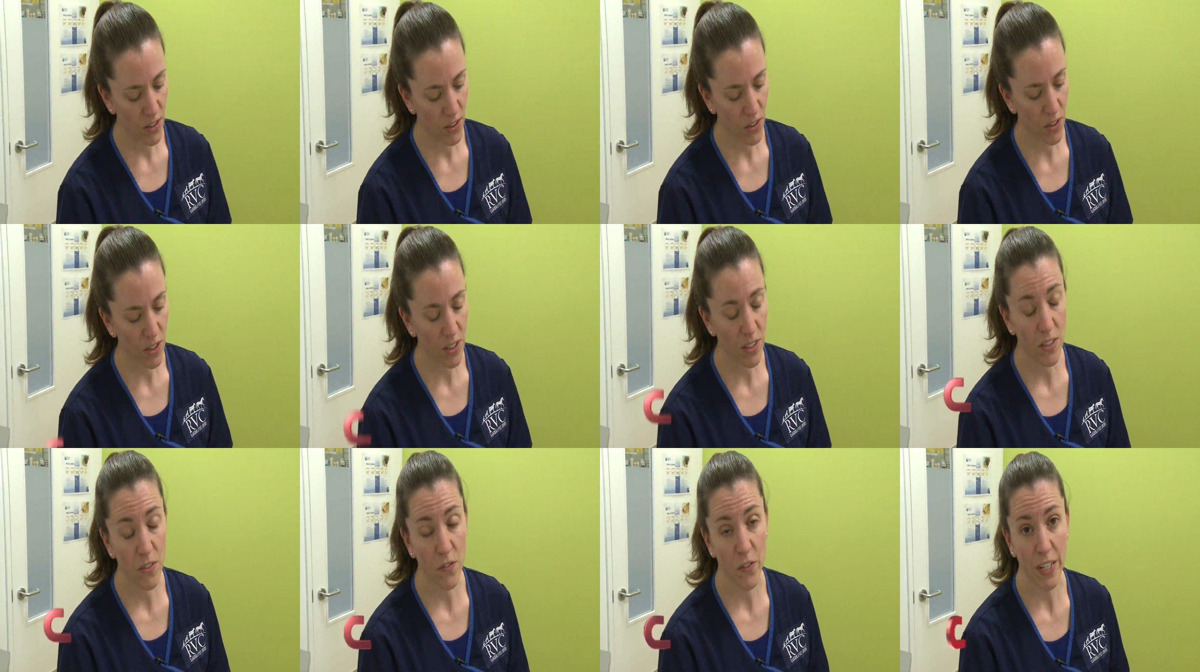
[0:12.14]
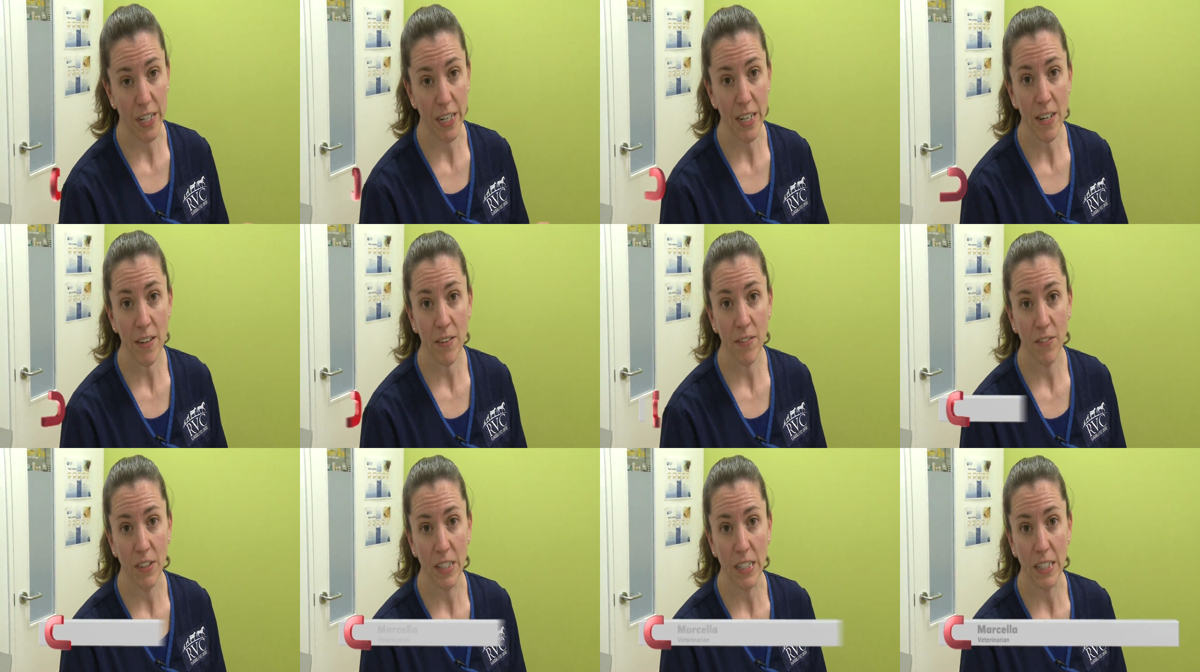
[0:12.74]
So this is
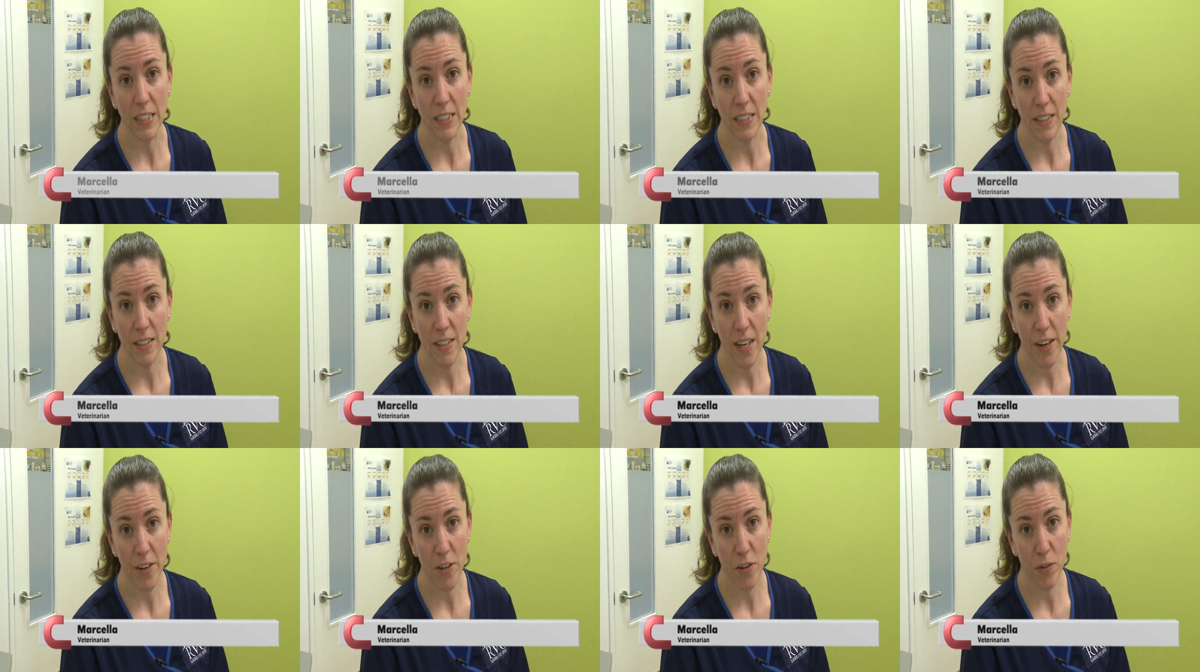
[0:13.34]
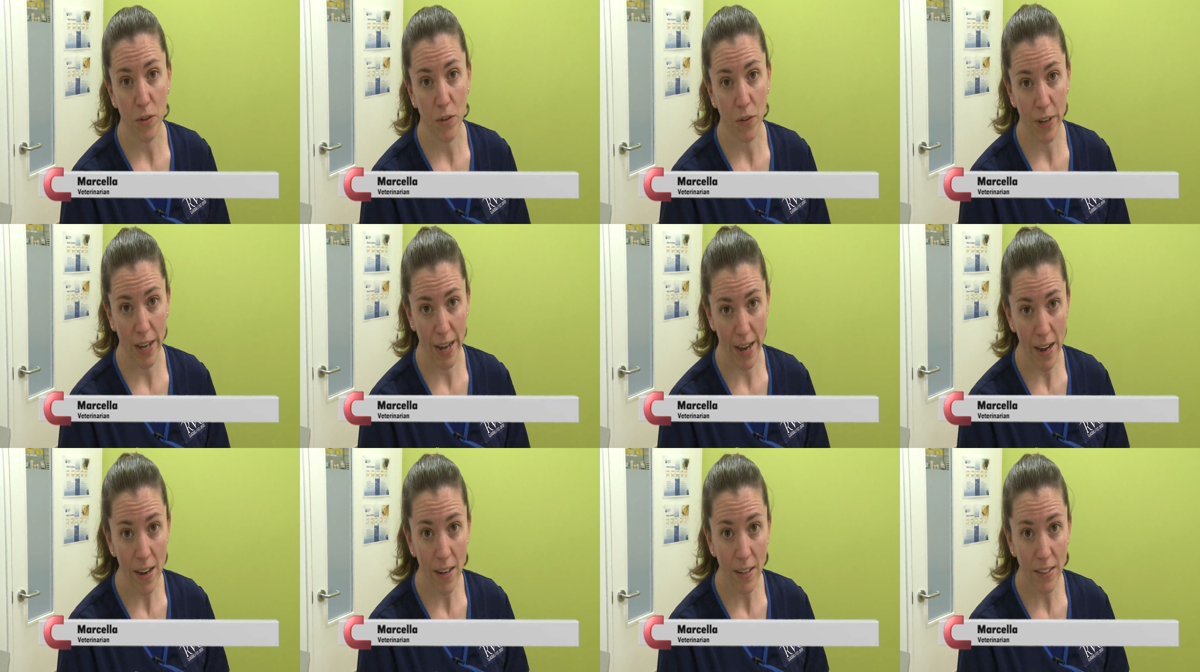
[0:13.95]
Vinnie. Vinnie is a 10-year-old
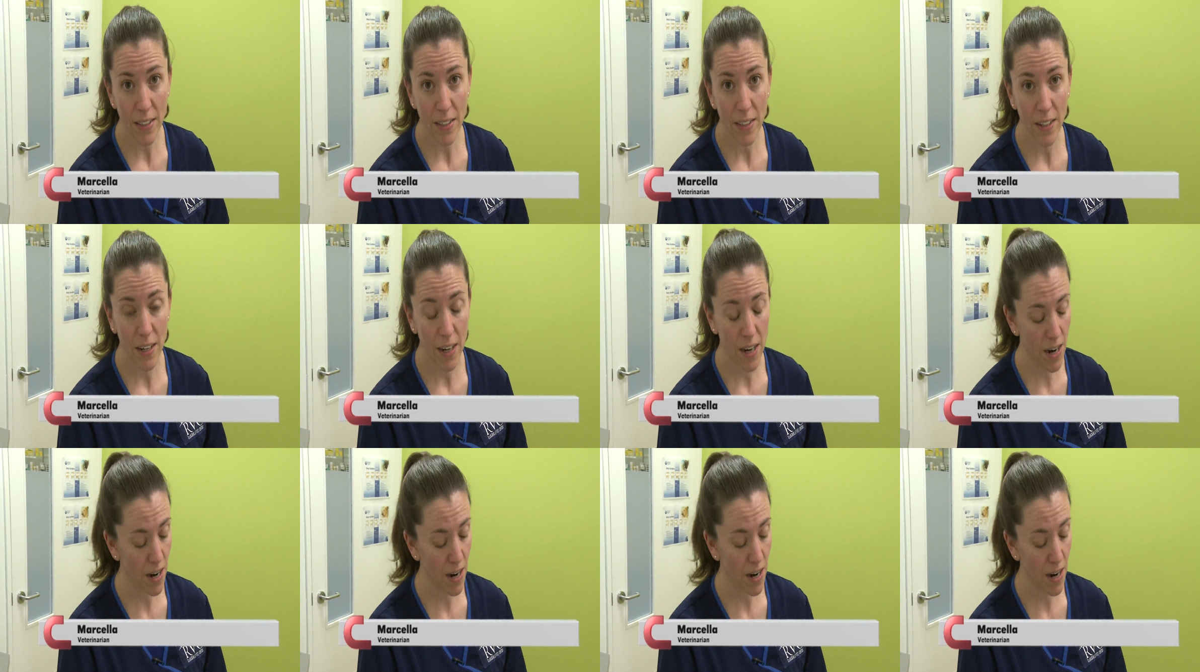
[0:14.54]
cat,